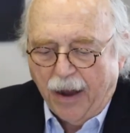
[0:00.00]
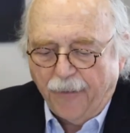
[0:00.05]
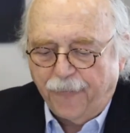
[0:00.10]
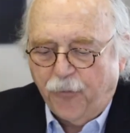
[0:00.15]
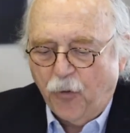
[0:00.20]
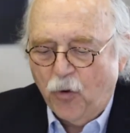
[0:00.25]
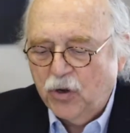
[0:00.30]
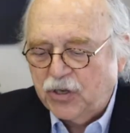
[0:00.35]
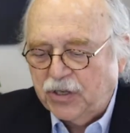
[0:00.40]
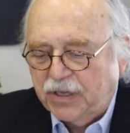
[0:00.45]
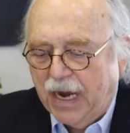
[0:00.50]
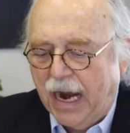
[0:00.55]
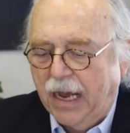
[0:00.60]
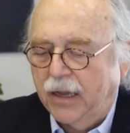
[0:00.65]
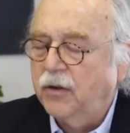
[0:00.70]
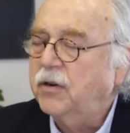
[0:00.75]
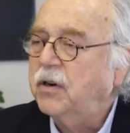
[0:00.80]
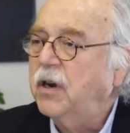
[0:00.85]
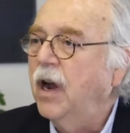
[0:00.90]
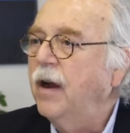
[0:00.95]
First
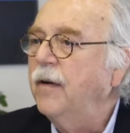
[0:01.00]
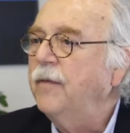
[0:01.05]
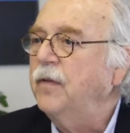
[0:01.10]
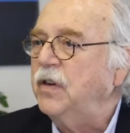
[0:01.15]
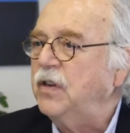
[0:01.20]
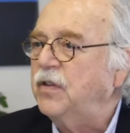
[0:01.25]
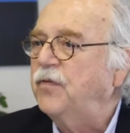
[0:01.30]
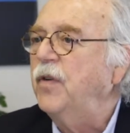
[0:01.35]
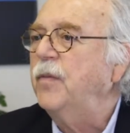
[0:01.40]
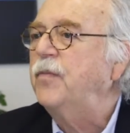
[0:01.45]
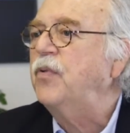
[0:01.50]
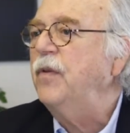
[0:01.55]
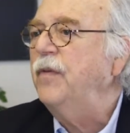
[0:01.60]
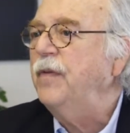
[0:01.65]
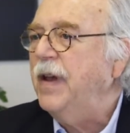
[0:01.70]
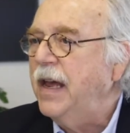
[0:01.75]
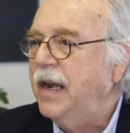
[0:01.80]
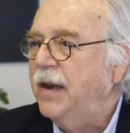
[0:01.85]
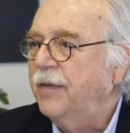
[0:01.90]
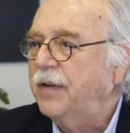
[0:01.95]
dollar coverage for
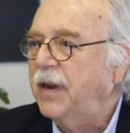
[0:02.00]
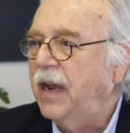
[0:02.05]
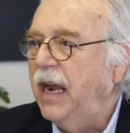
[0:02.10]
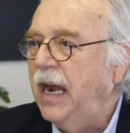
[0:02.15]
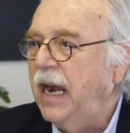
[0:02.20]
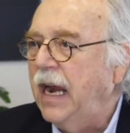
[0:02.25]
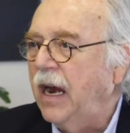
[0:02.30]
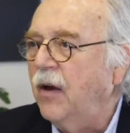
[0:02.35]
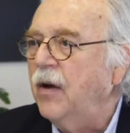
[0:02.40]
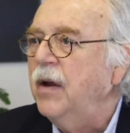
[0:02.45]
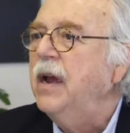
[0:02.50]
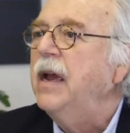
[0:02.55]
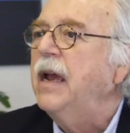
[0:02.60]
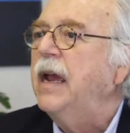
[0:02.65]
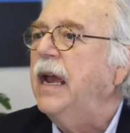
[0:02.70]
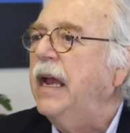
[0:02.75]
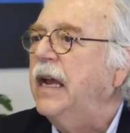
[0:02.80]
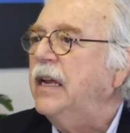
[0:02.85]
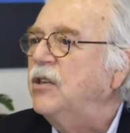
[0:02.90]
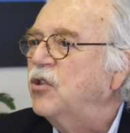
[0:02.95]
preventive care
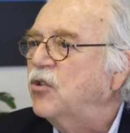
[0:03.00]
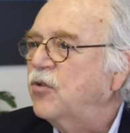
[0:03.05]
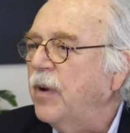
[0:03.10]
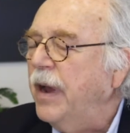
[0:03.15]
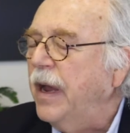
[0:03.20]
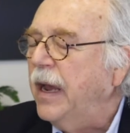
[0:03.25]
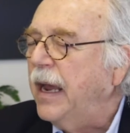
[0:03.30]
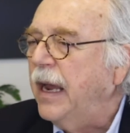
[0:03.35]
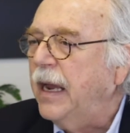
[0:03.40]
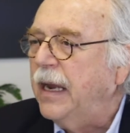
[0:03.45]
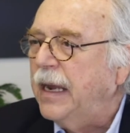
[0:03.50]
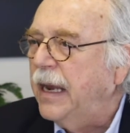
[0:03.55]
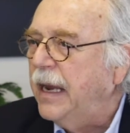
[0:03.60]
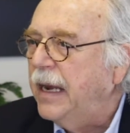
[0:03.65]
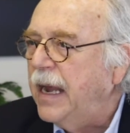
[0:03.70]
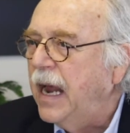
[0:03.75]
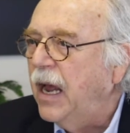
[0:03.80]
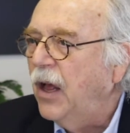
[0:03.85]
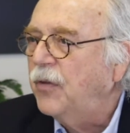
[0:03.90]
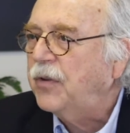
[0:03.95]
and
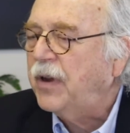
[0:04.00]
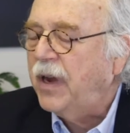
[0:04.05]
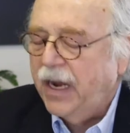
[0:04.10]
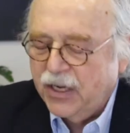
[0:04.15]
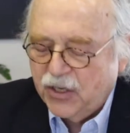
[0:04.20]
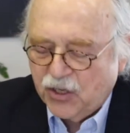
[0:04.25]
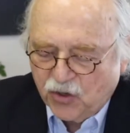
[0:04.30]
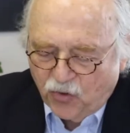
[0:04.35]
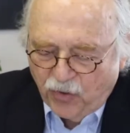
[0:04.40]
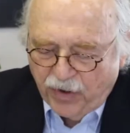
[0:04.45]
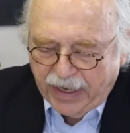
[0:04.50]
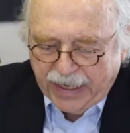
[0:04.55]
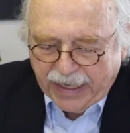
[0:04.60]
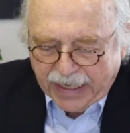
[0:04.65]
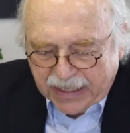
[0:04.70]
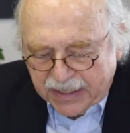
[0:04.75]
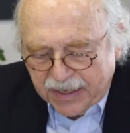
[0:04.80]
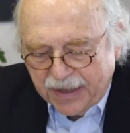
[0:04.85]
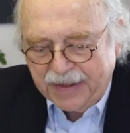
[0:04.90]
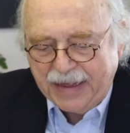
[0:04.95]
healthcare
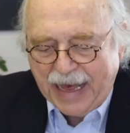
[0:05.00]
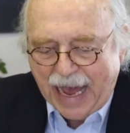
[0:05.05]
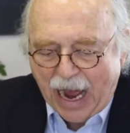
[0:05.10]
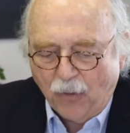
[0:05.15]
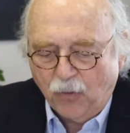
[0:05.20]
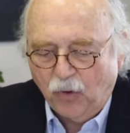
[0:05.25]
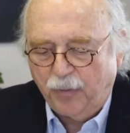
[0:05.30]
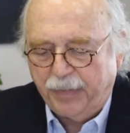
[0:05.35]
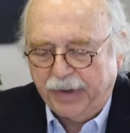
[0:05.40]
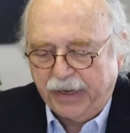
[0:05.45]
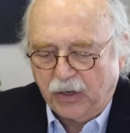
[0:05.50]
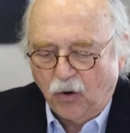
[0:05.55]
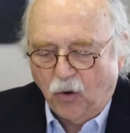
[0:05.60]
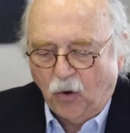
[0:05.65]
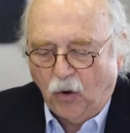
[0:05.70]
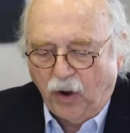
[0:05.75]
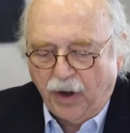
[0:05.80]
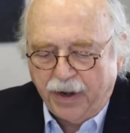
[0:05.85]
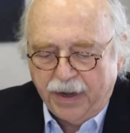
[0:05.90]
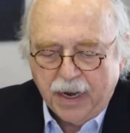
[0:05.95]
screenings, that will be
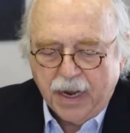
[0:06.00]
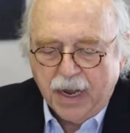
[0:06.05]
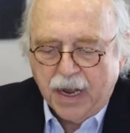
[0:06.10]
gone.